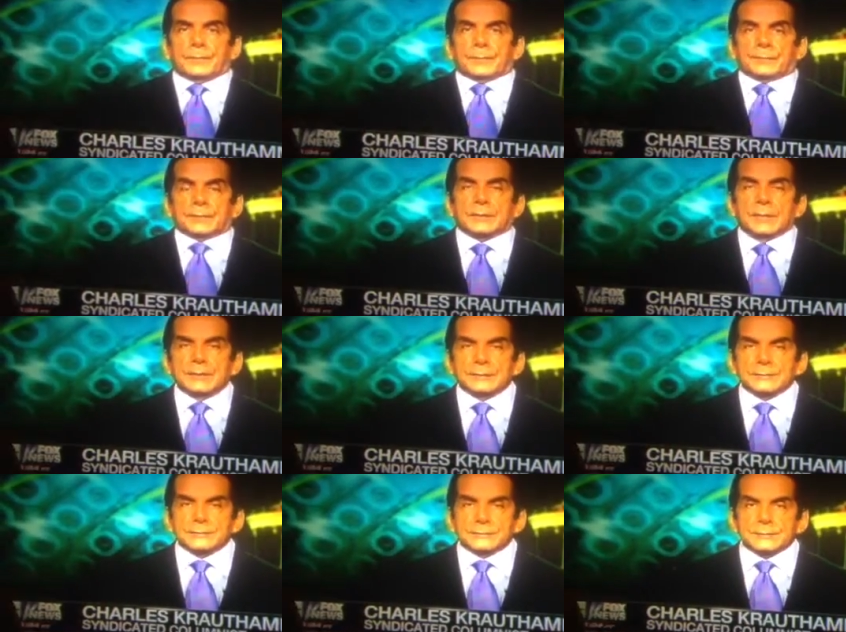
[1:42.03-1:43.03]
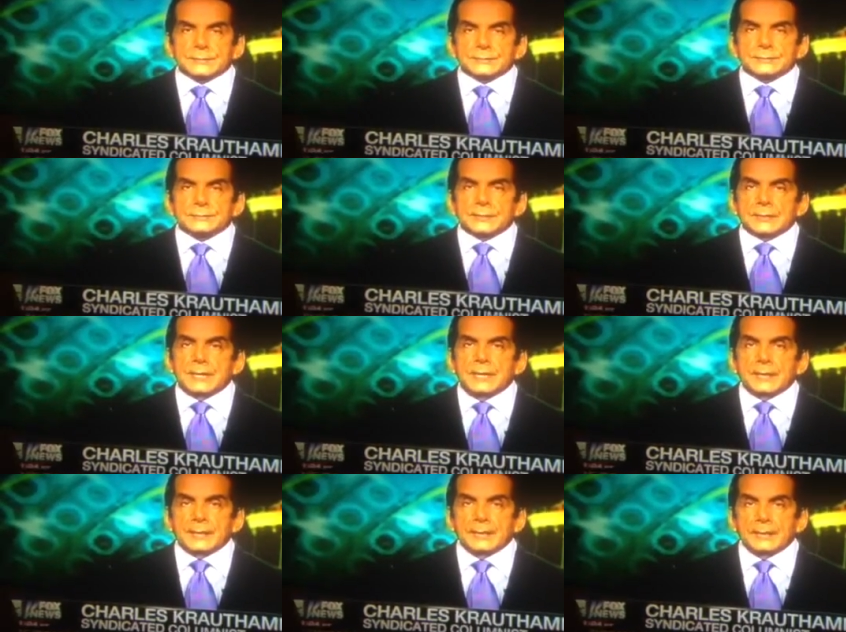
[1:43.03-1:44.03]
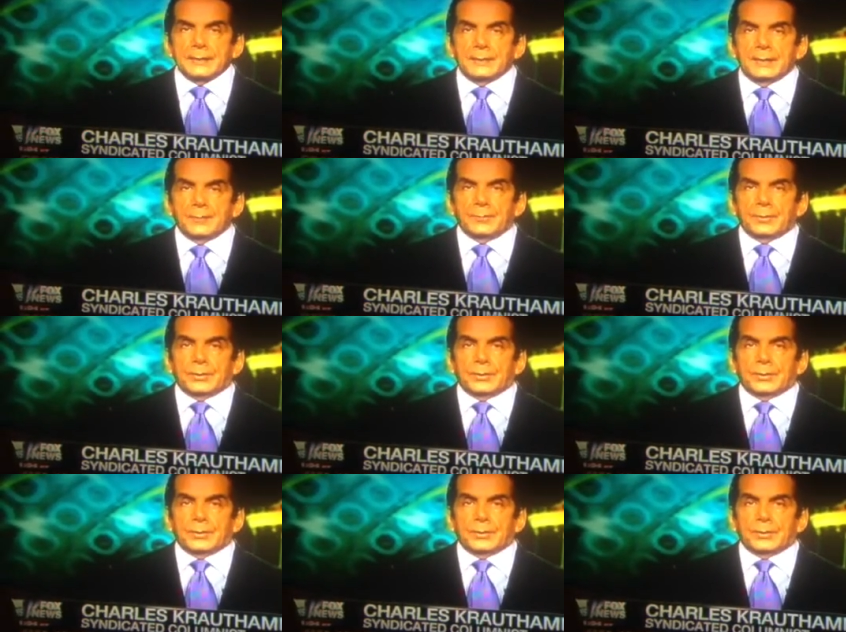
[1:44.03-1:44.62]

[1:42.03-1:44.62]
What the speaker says: the gun incidents did not end up